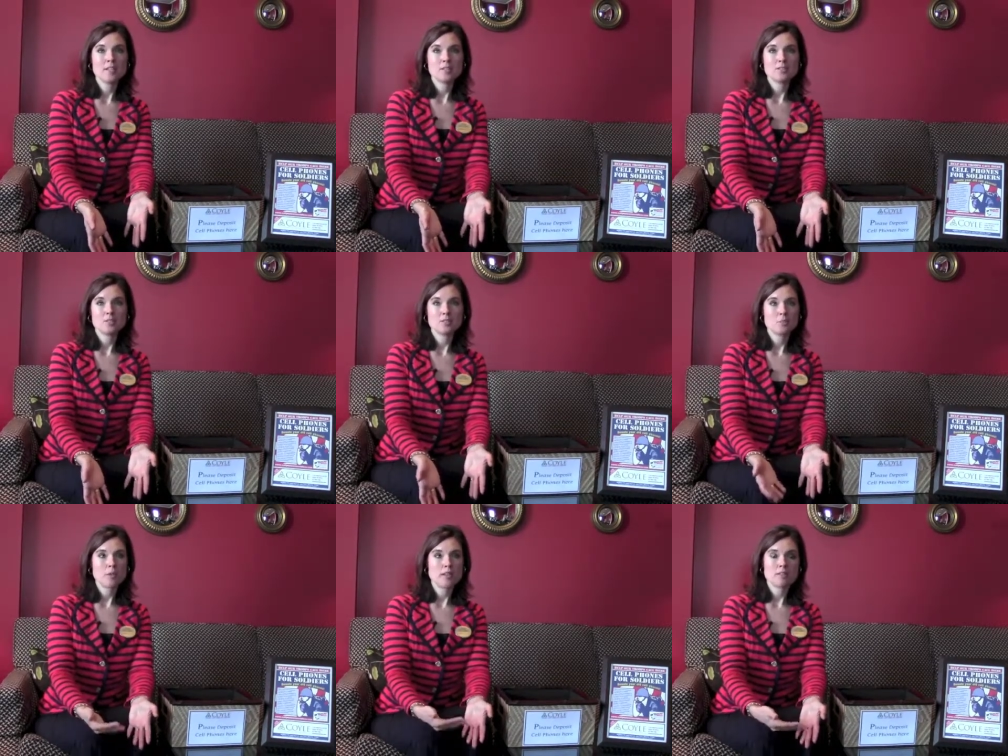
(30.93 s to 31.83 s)
to
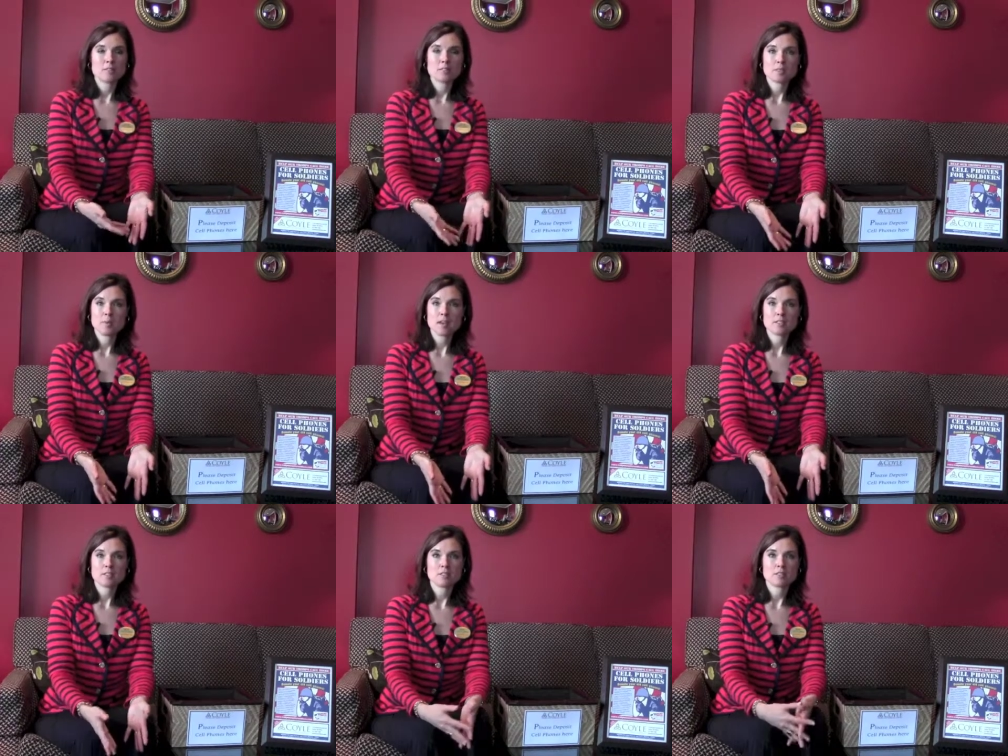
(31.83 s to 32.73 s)
pay their respects
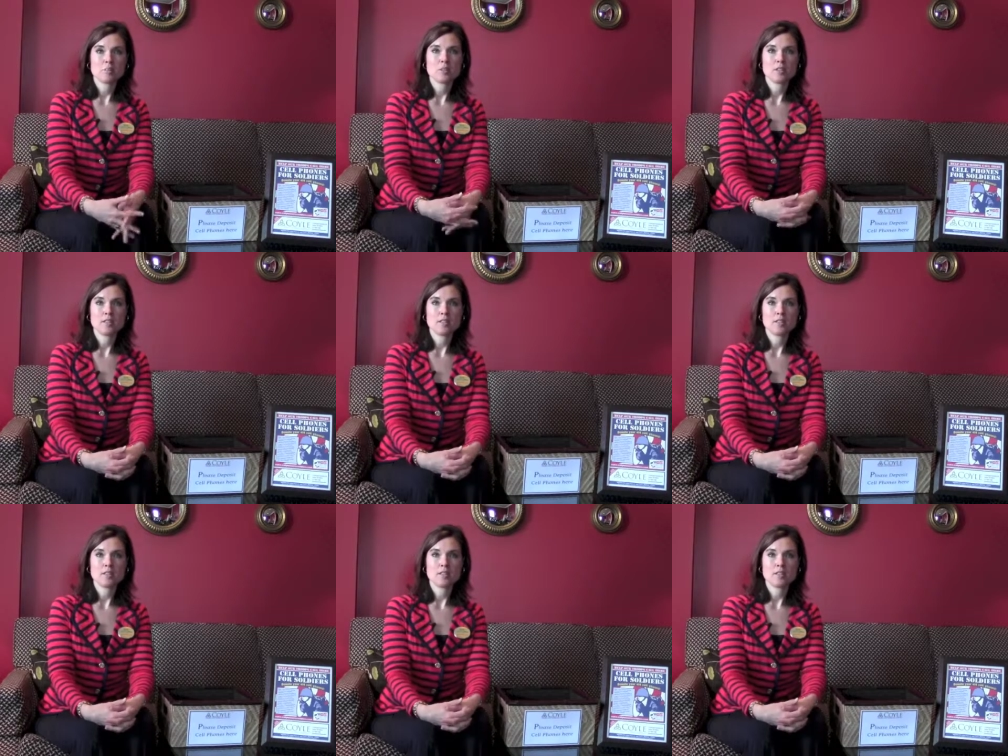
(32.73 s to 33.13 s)
to someone